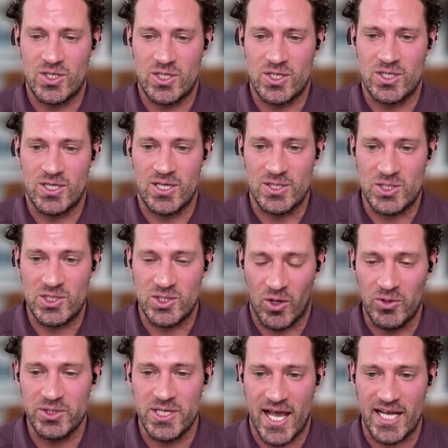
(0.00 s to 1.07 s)

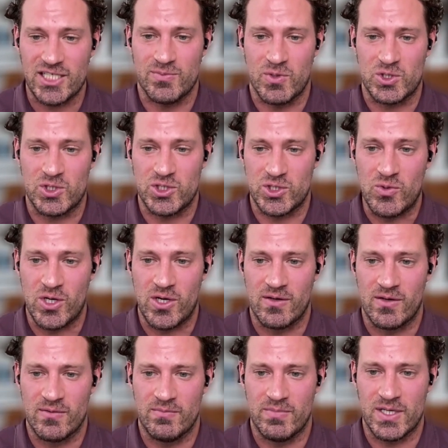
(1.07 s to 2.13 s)
Consult an expert sooner
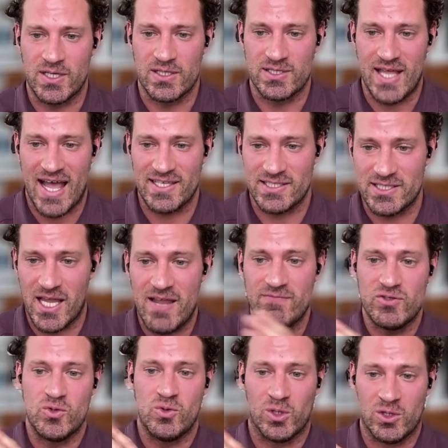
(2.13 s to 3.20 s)
because that
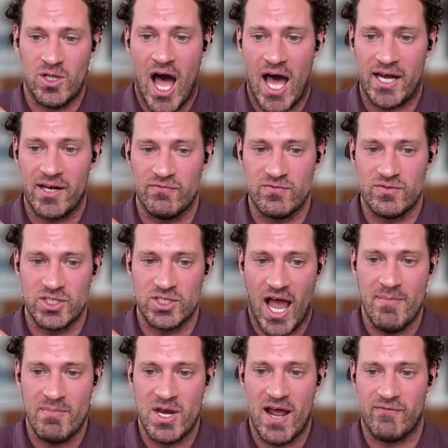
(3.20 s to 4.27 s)
saves you a lot of
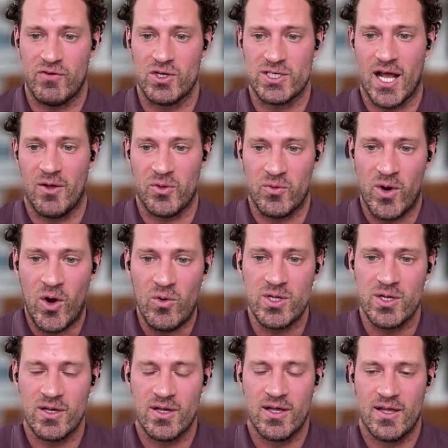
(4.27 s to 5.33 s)
time and effort down the road.
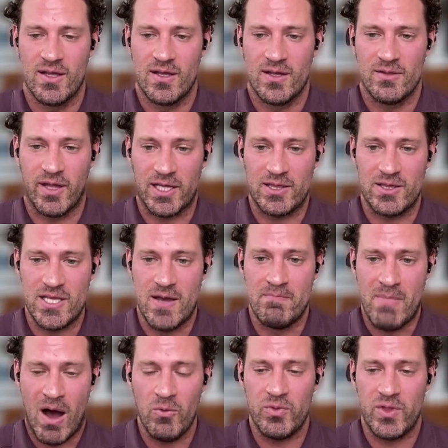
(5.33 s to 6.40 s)
Like the
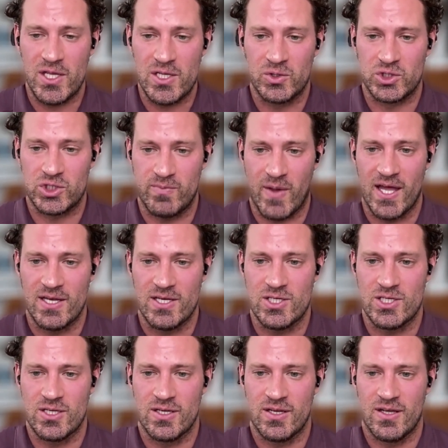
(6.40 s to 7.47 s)
amount that you'll
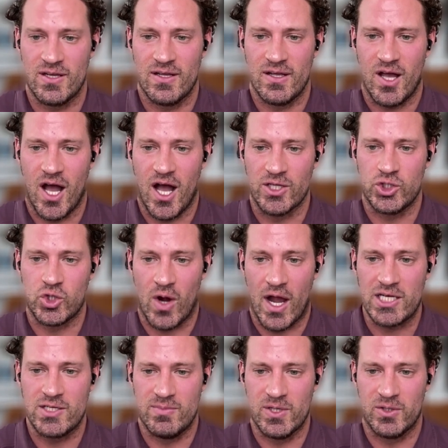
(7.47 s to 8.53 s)
spend on
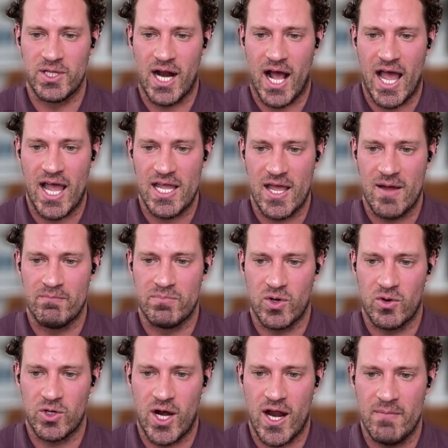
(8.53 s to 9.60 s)
trying to build an IAM
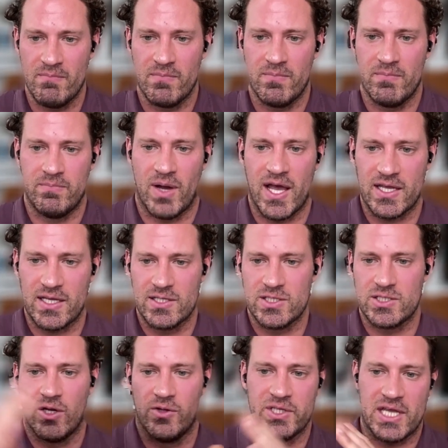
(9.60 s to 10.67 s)
program by
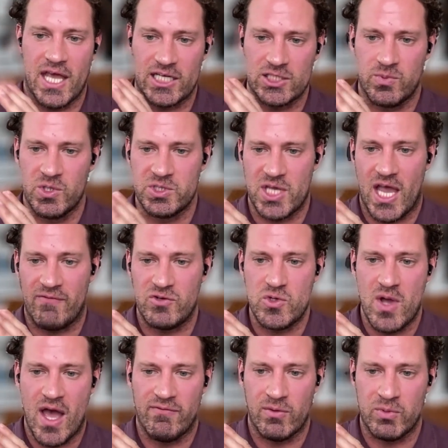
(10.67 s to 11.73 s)
consulting experts after you
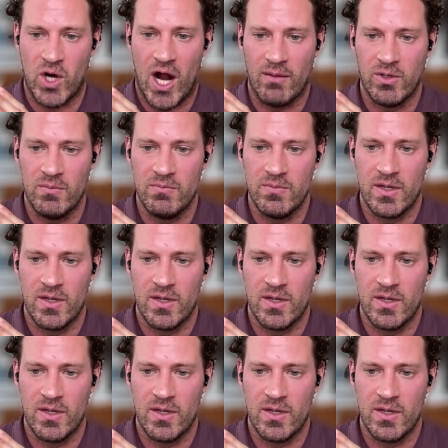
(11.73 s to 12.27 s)
have a problem